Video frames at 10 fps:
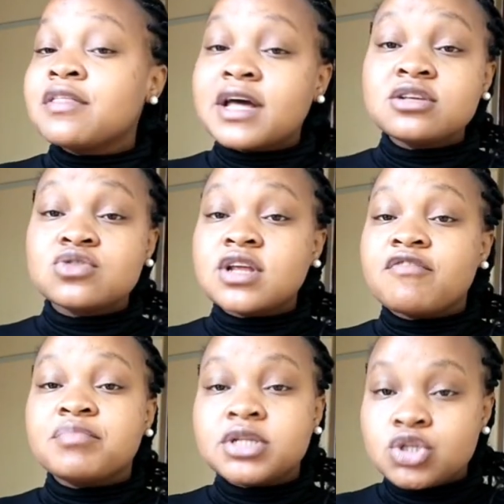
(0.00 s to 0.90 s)
That is what
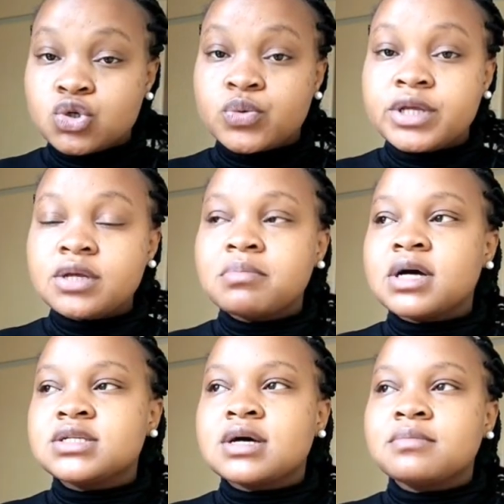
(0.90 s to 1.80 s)
I've been doing,
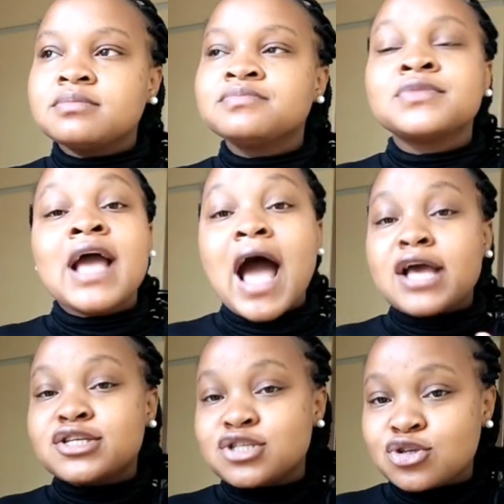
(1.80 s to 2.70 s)
but
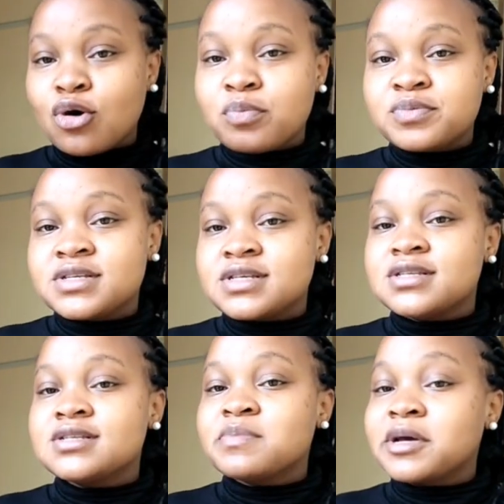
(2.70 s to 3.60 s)
I stopped
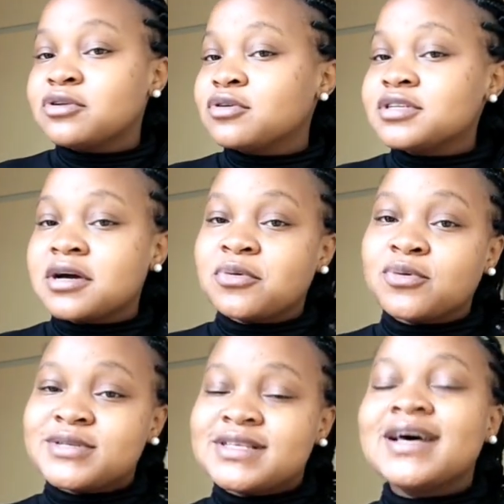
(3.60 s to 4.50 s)
since my doctor
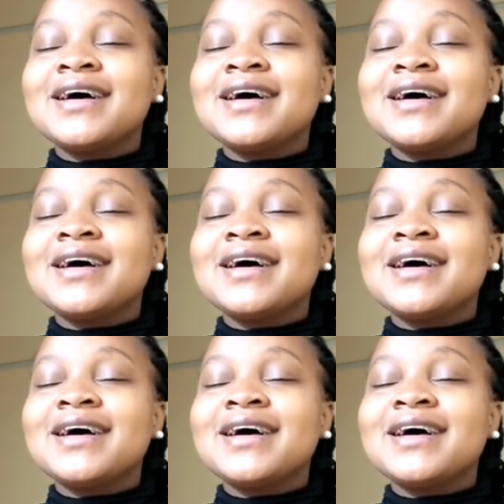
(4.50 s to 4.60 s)
was